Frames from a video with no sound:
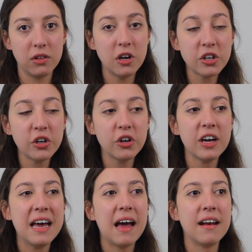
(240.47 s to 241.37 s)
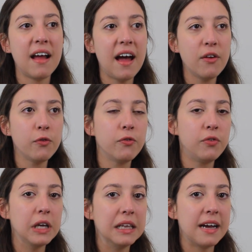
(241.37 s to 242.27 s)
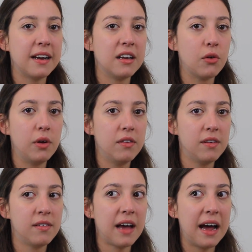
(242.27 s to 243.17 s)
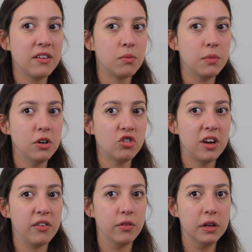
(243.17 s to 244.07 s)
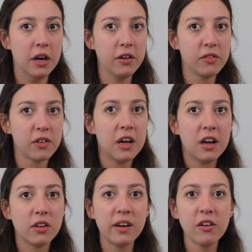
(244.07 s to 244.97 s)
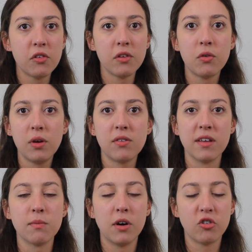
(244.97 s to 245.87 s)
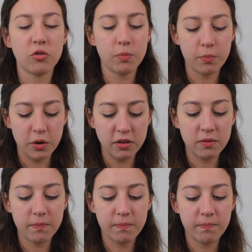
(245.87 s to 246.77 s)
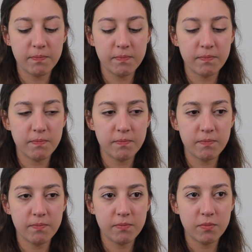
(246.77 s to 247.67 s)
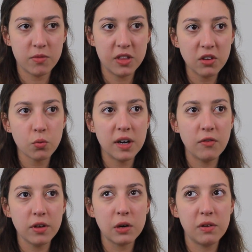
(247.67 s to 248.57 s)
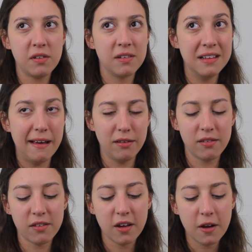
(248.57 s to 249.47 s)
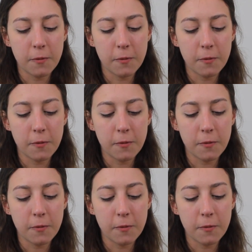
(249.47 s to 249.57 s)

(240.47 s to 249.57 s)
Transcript: longer, and I don't feel like it creases as much as the NARS. The NARS doesn't crease as much, but this one I feel creases less.